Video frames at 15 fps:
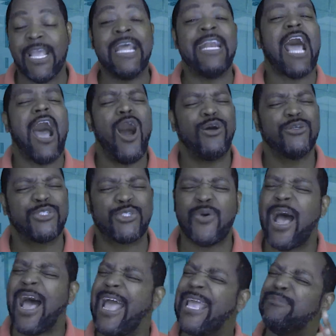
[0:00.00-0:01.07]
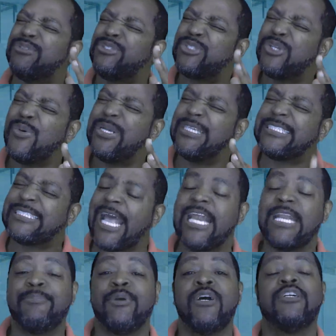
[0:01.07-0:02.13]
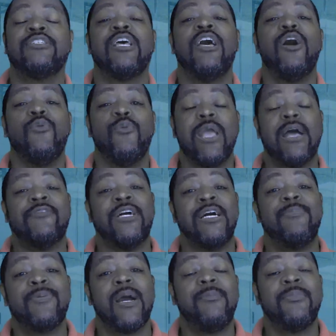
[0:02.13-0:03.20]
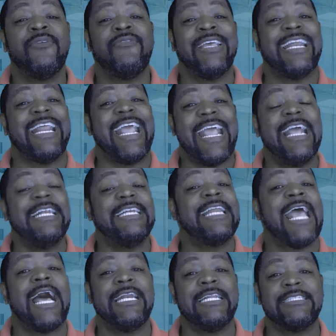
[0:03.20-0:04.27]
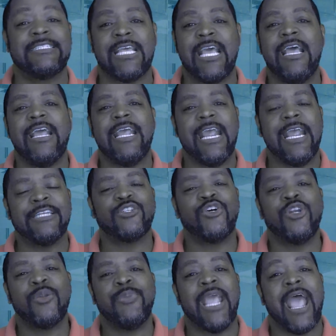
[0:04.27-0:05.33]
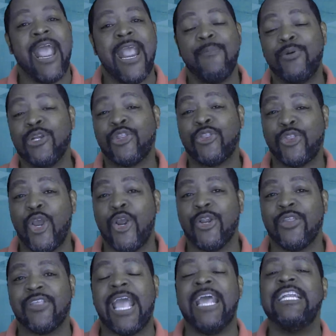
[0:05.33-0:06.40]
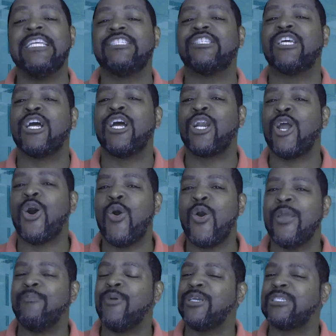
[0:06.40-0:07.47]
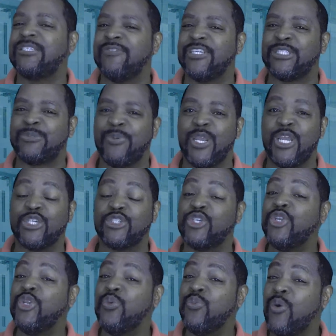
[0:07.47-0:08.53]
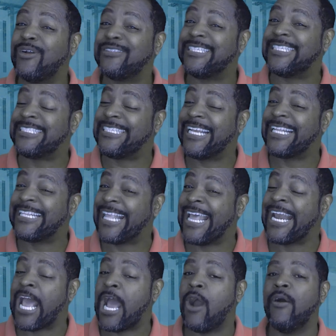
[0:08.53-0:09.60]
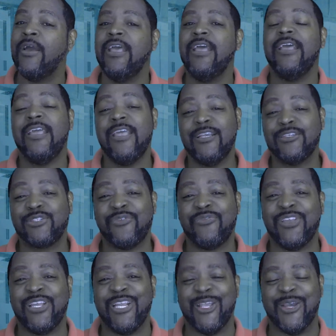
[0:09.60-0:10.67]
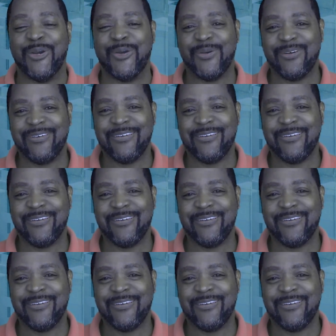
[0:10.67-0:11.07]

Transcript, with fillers: And also, I am so excited because we have an upcoming event in Dallas. It's going to be April the 30th, and it's the Glow Immersive Experience. You want to check that out. Here's the video.